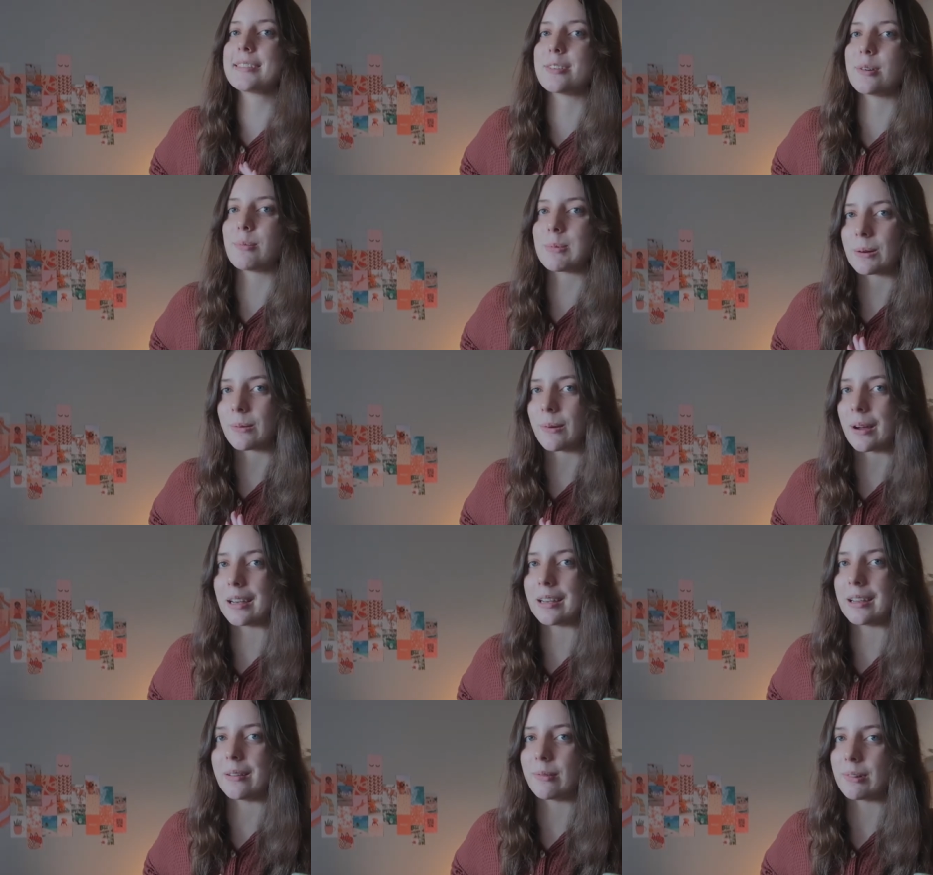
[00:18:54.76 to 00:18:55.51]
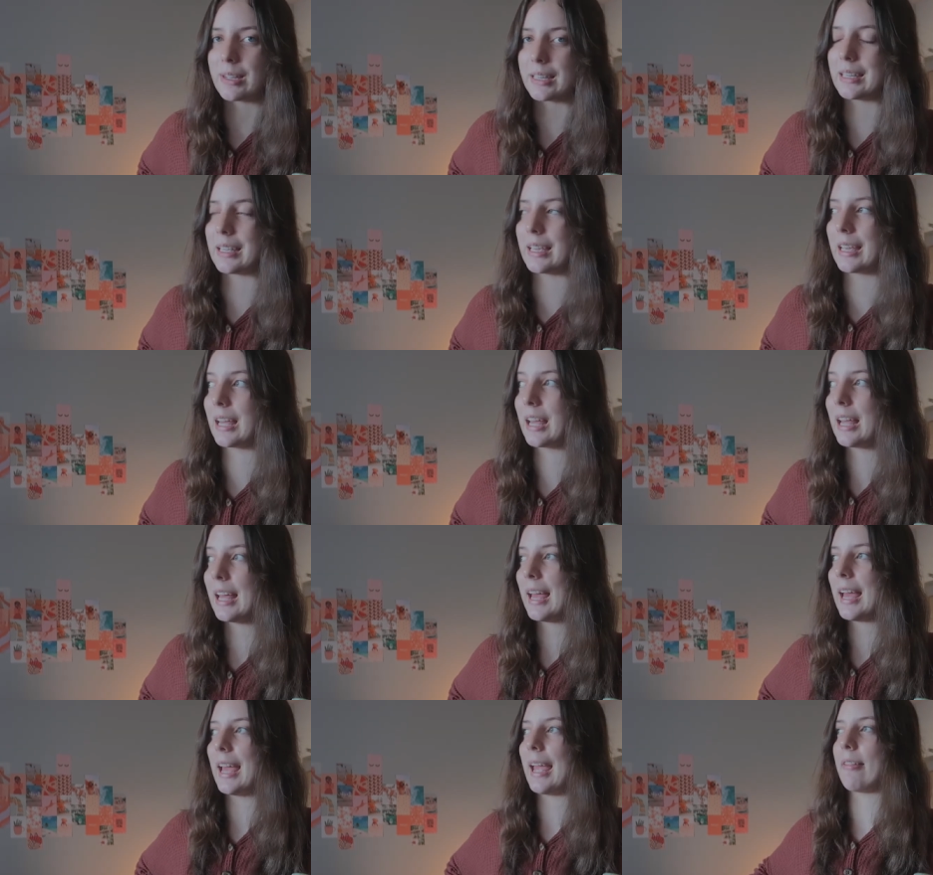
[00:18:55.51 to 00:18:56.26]
super wet, windy,
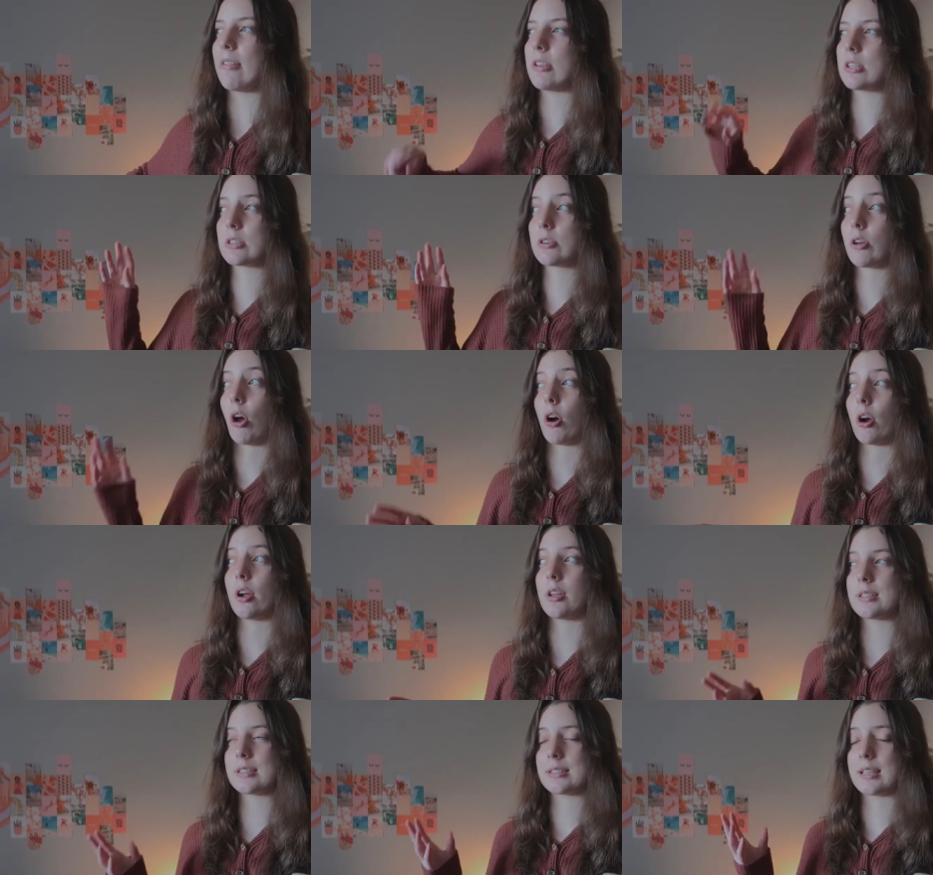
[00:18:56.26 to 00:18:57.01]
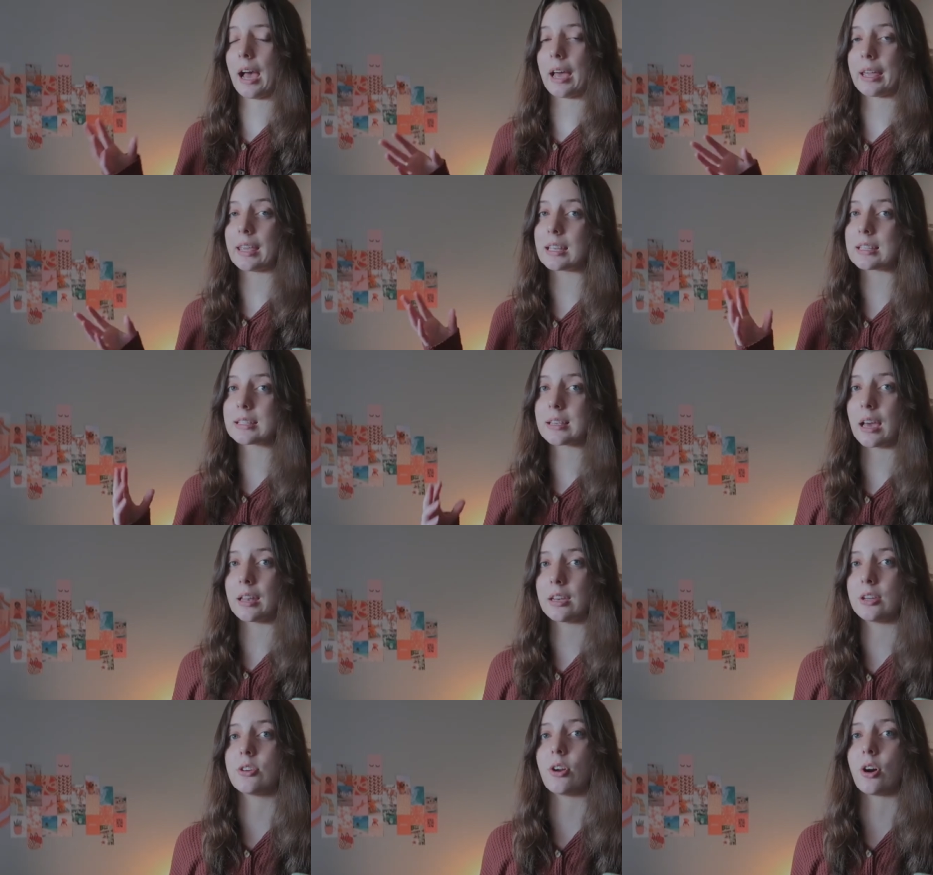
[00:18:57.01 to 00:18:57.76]
and the sky gets
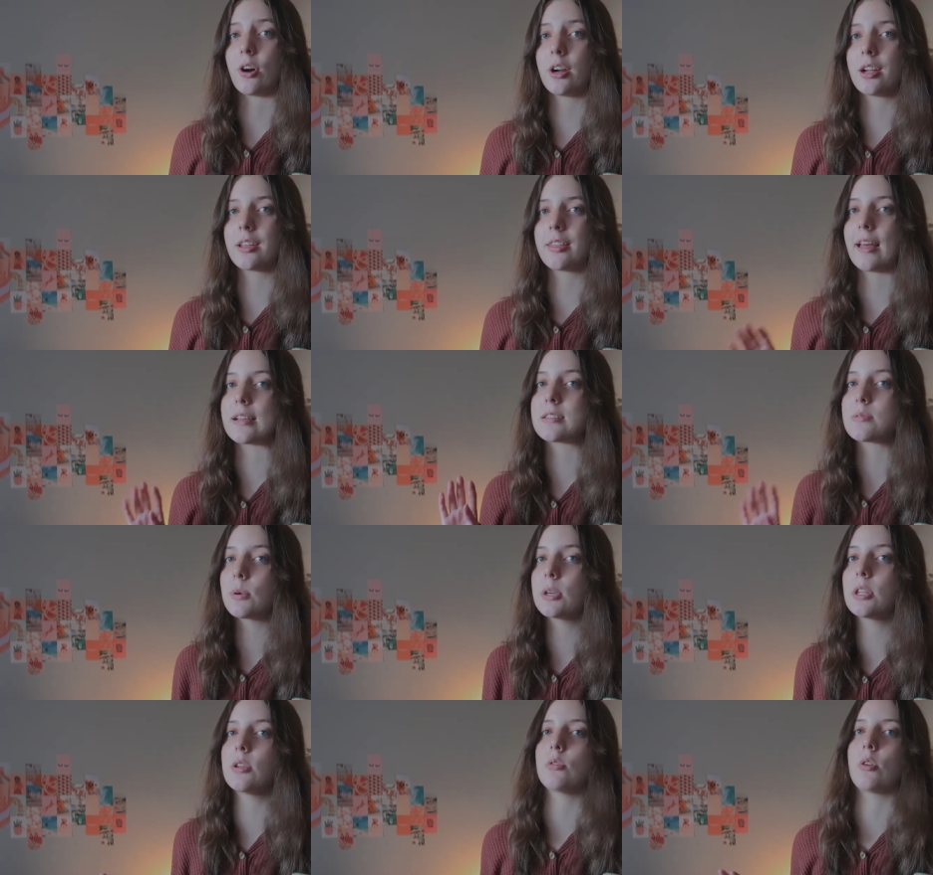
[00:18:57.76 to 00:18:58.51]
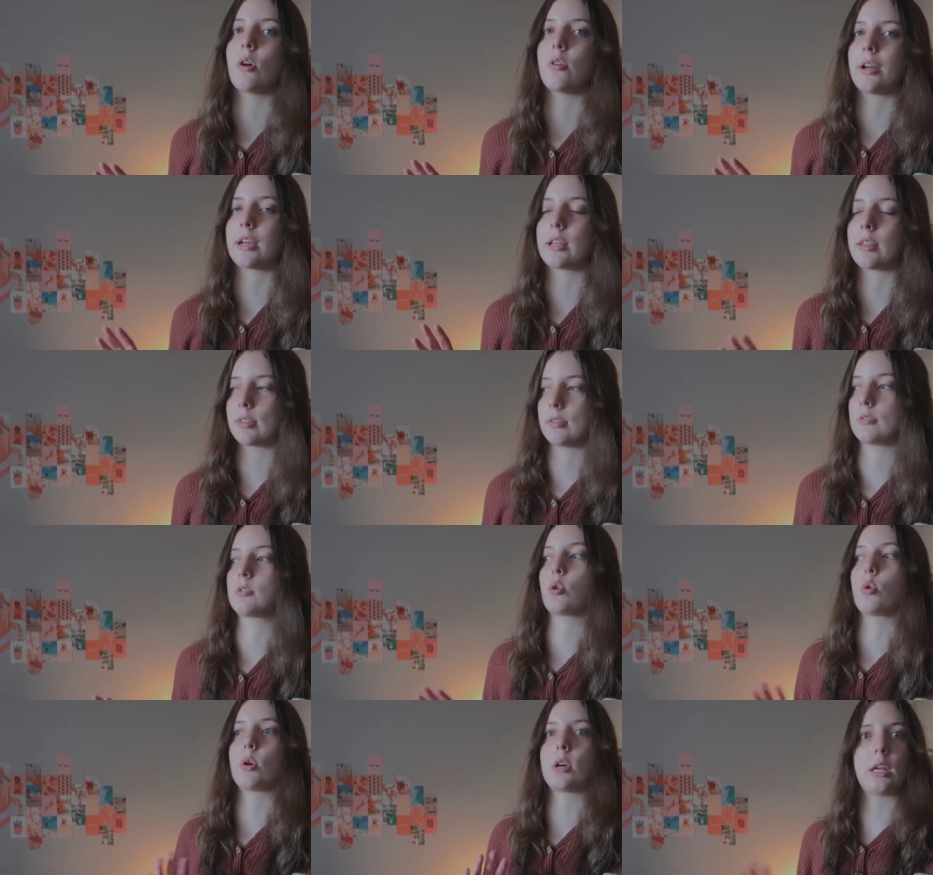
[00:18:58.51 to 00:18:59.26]
kind of dark. That's when you know
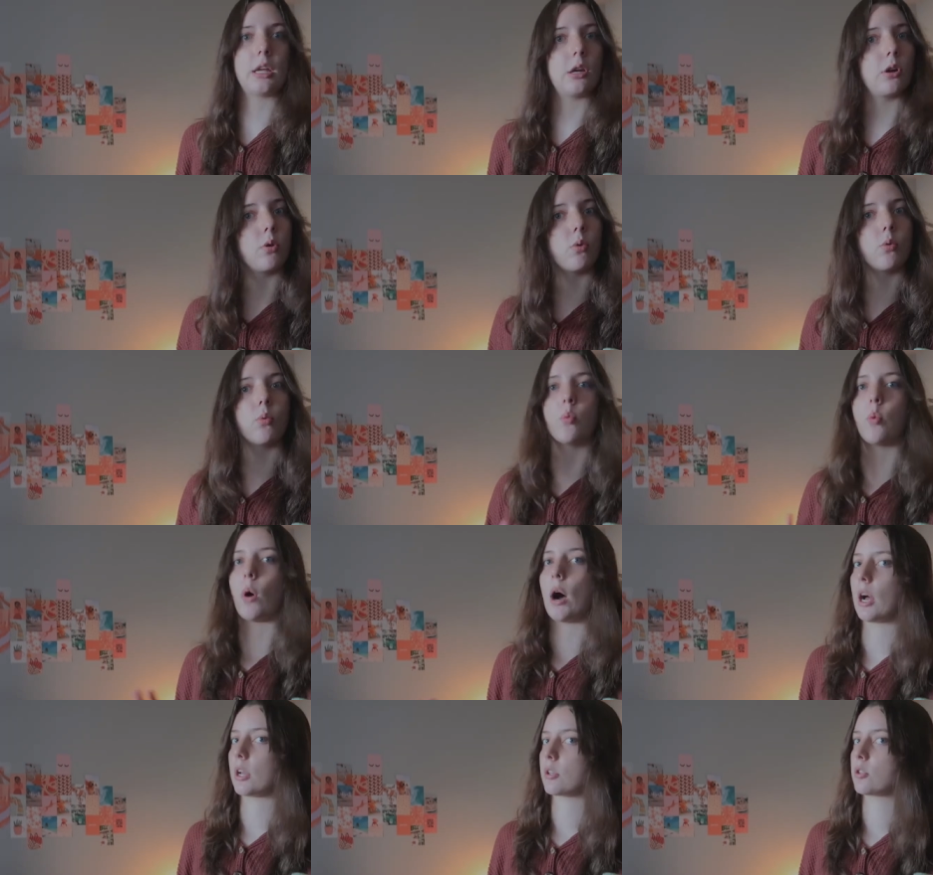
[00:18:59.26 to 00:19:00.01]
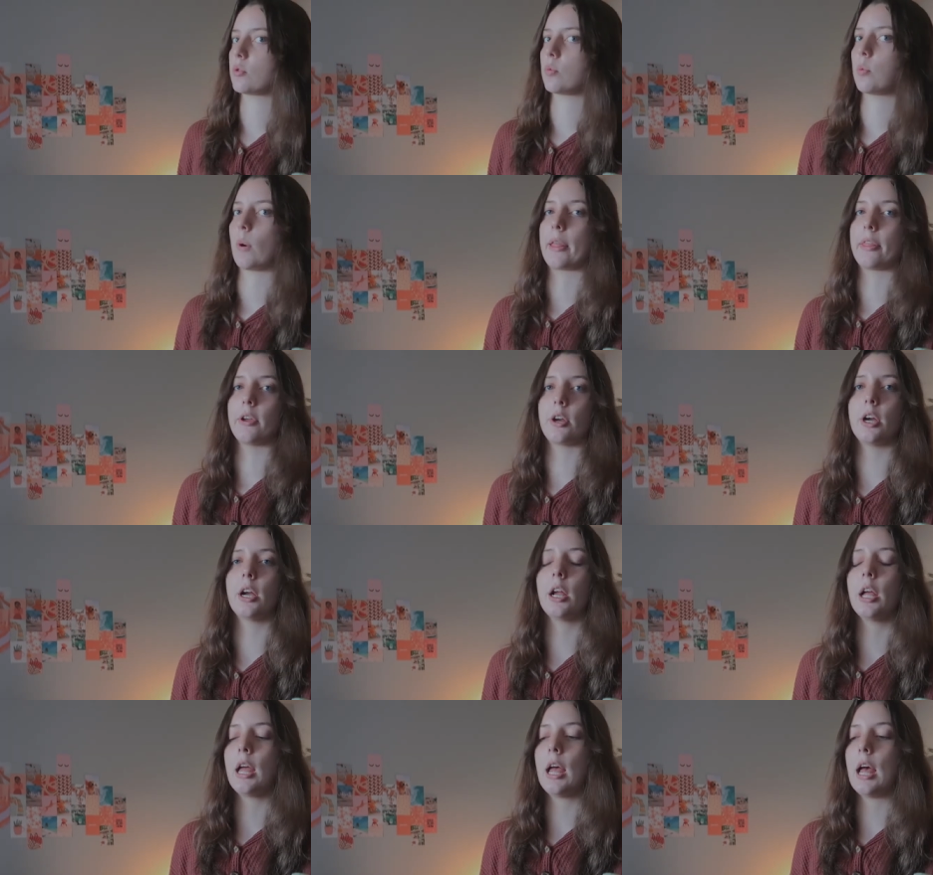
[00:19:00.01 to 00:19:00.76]
like tornado watch
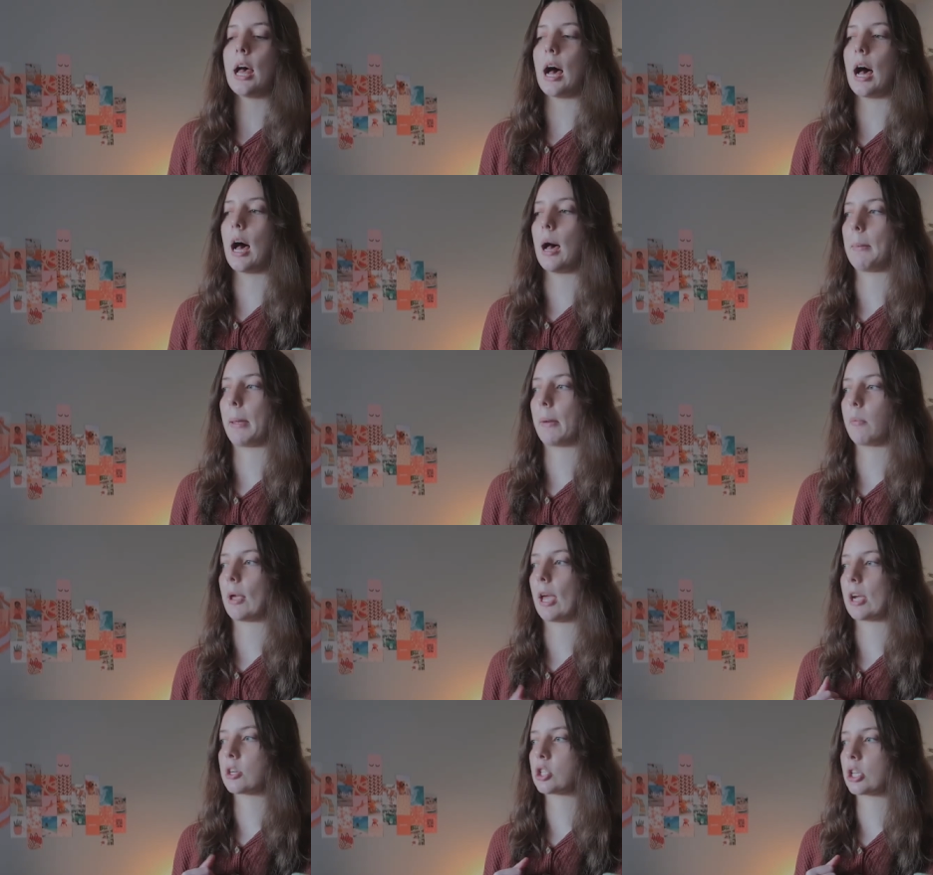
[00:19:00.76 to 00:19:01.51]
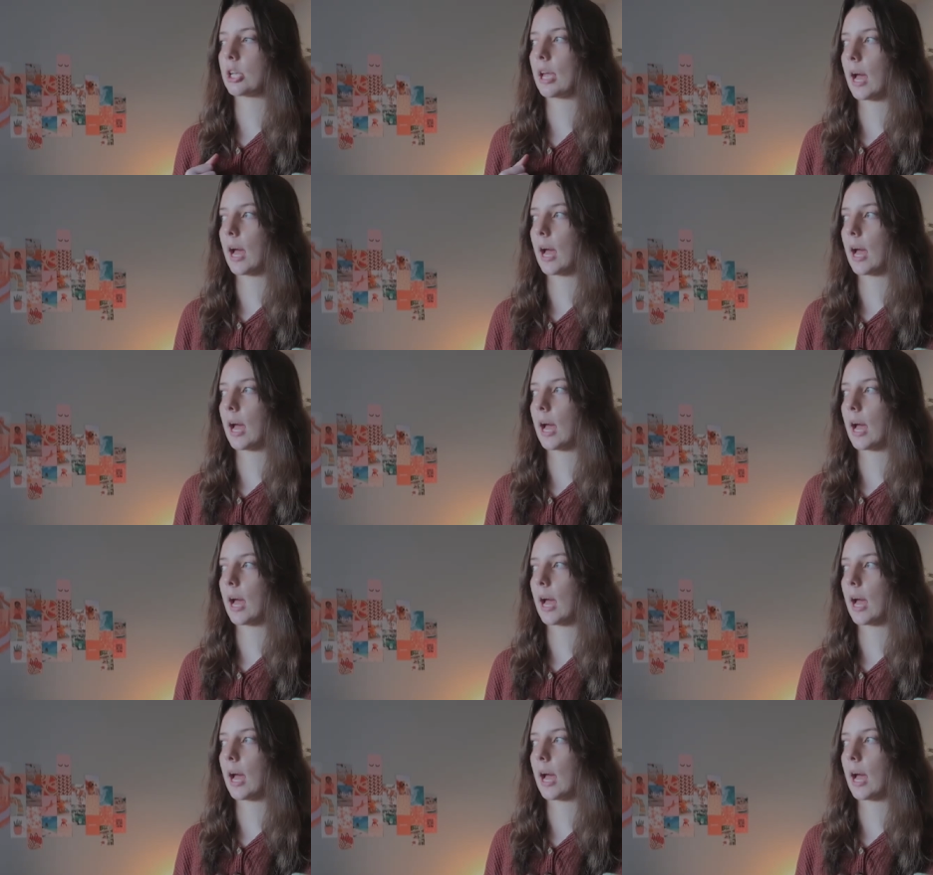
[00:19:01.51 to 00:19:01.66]
weather. Um, and we actually